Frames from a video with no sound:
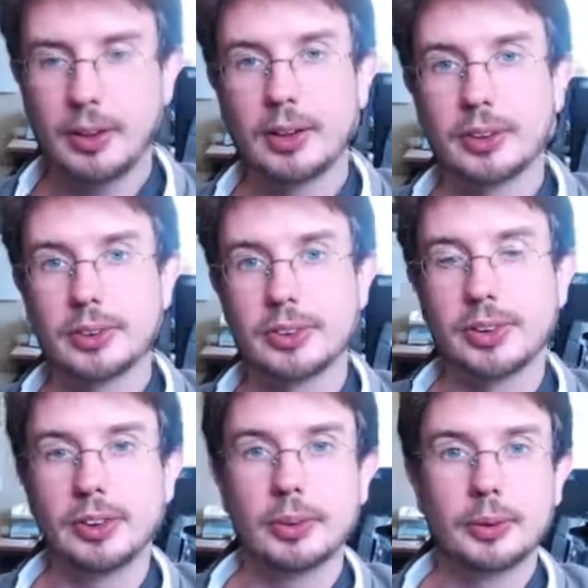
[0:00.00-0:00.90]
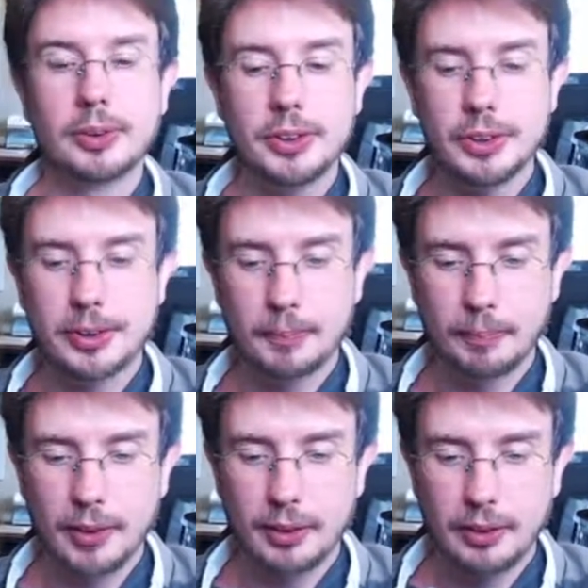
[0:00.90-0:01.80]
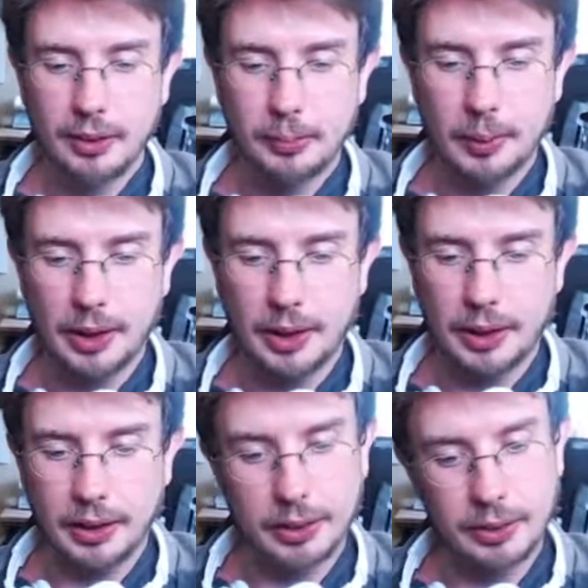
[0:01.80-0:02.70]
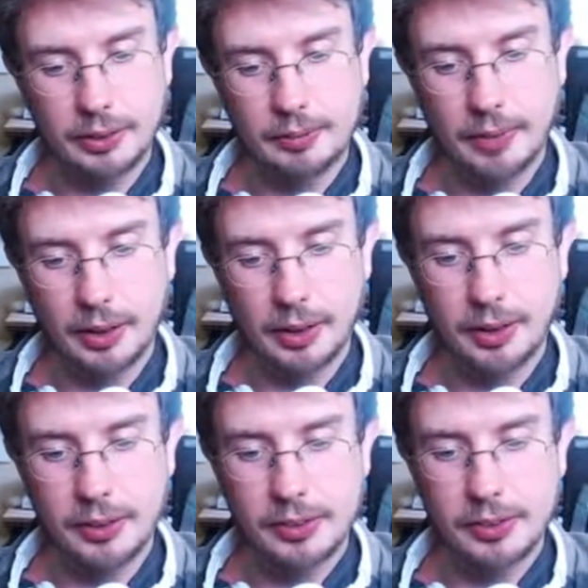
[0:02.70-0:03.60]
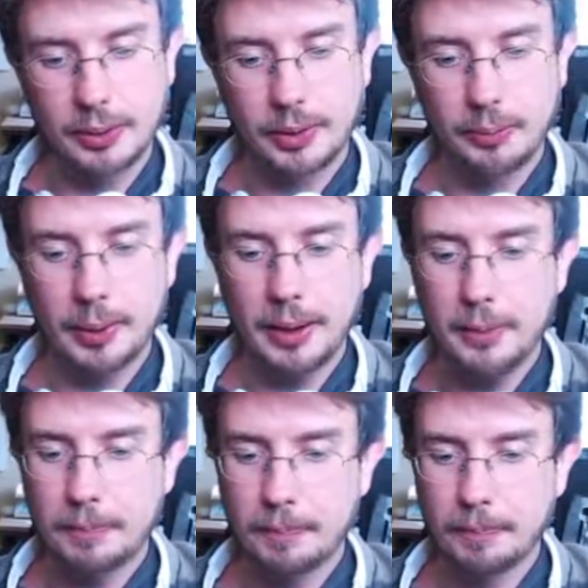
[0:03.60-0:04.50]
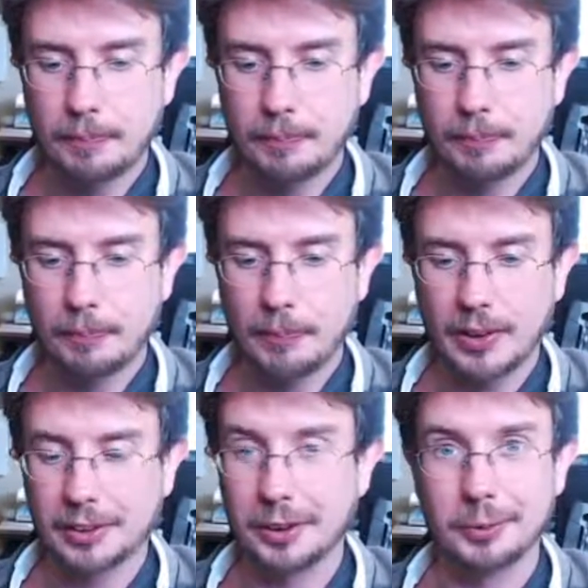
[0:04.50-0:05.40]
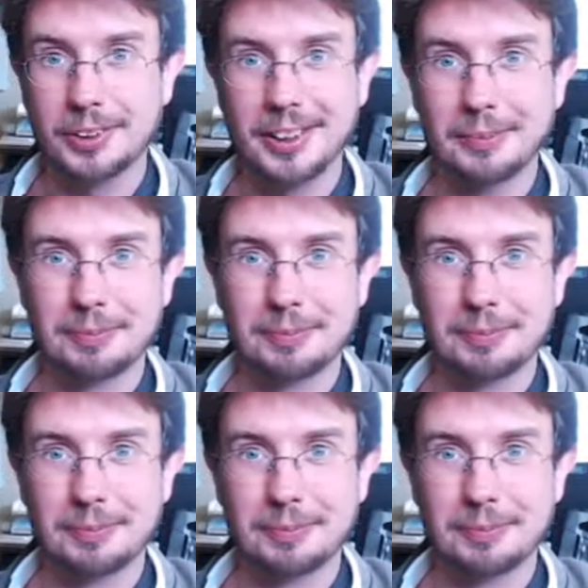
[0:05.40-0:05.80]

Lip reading: Interesting hero choice by this Korean player. Can't read that.